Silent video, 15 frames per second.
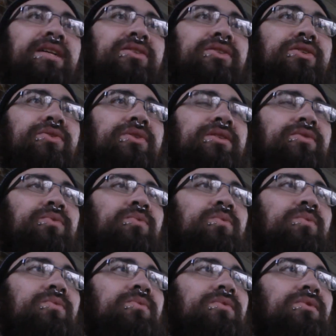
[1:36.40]
into the
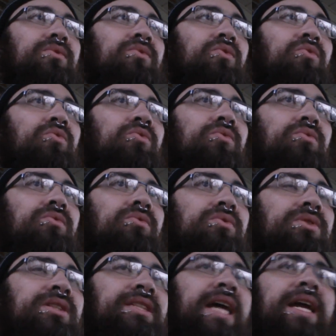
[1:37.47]

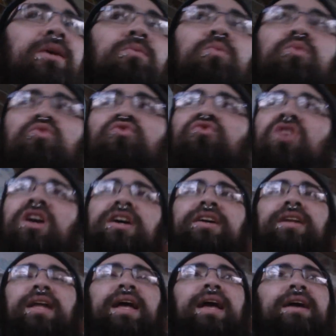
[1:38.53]
same rut
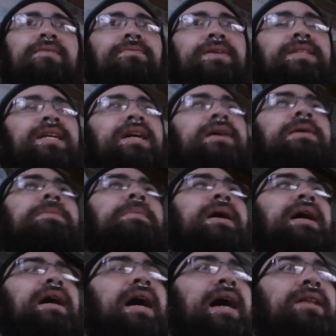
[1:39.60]
every time
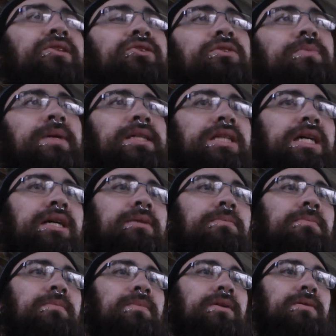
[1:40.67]
I lose my job.
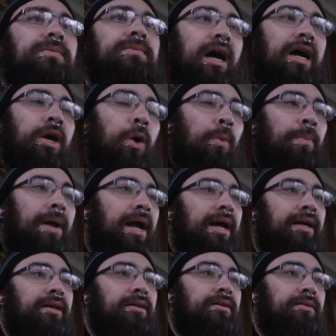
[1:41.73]
I go
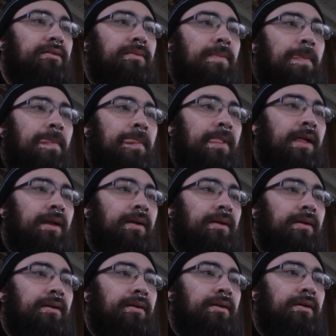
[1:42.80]
back
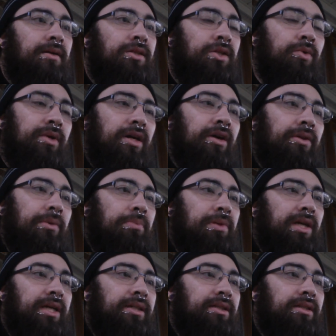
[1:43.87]
to another
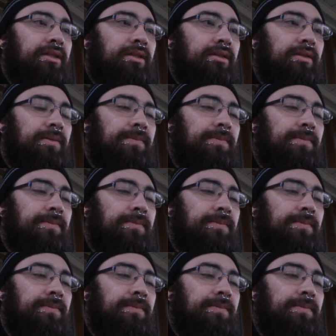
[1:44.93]
place,